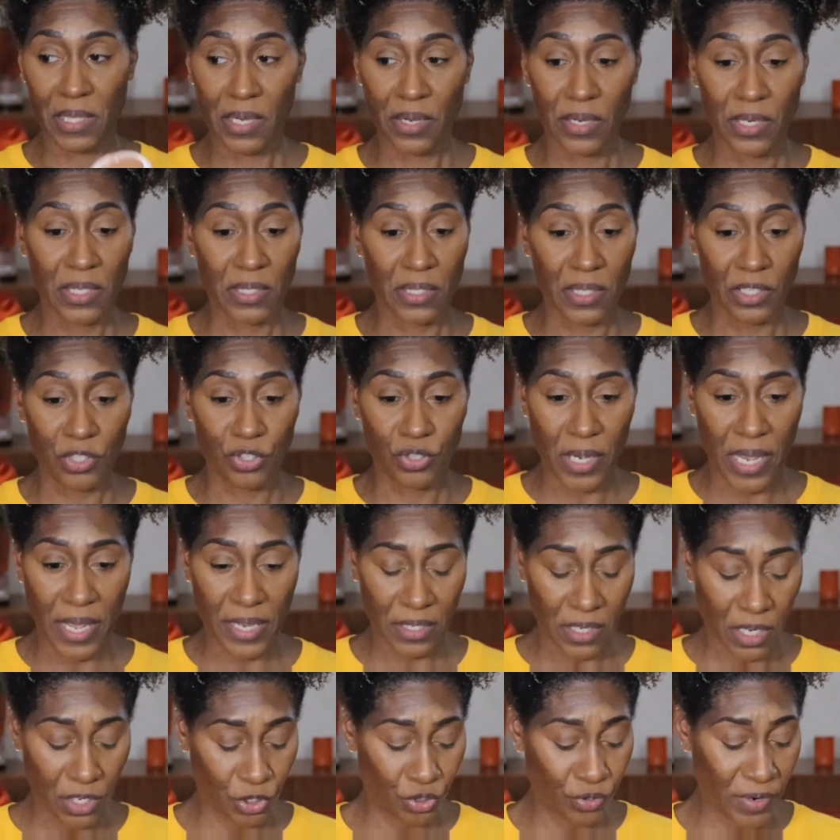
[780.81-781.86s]
there is a
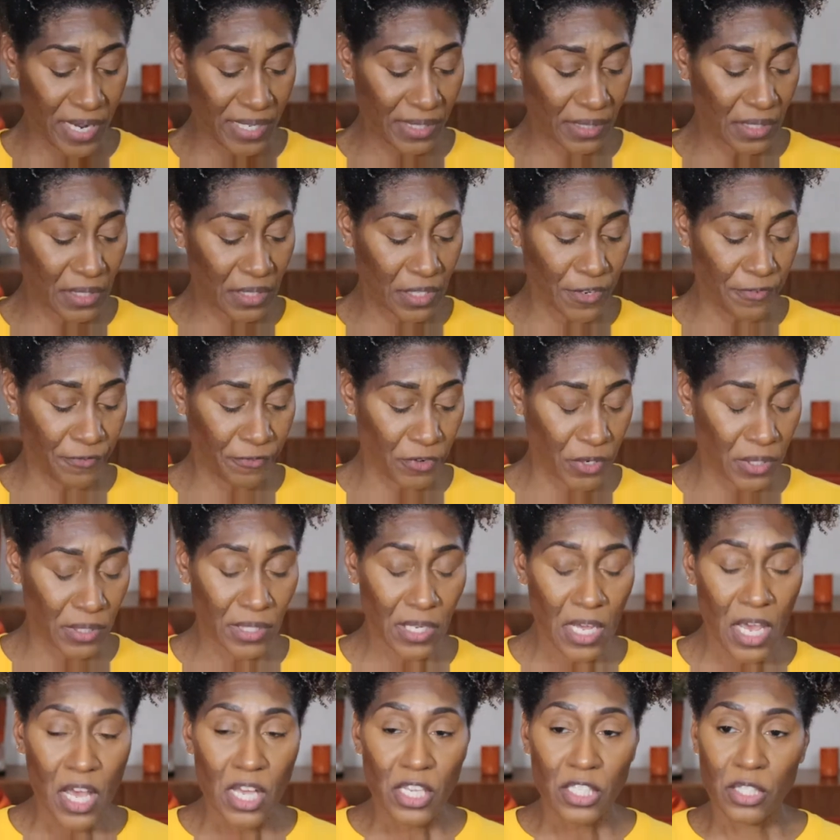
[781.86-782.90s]
drastic difference.
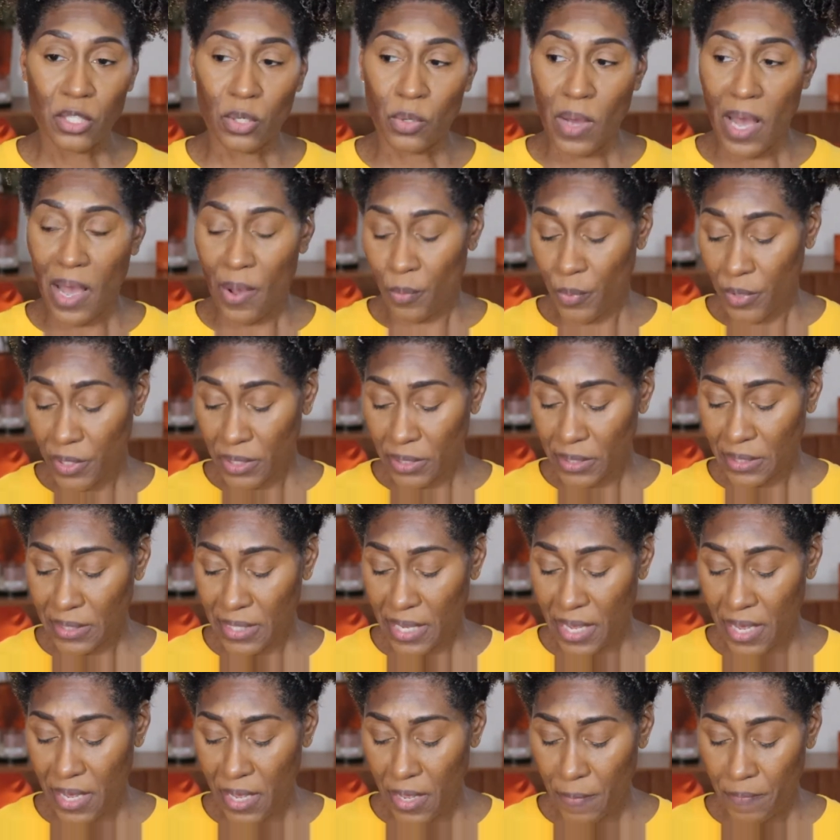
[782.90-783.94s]
So I will
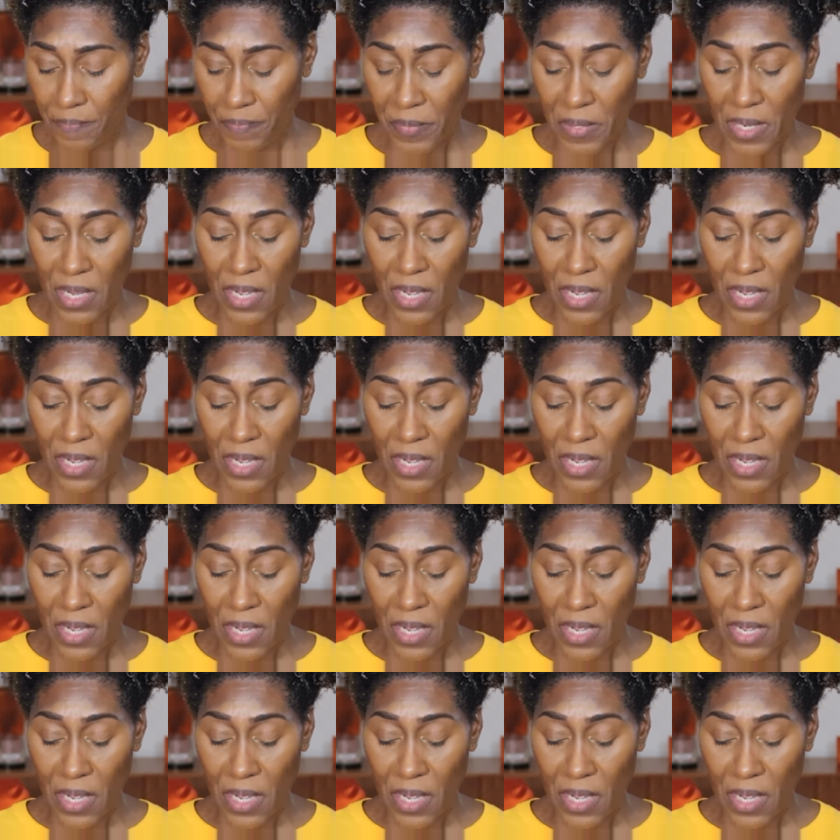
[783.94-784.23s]
say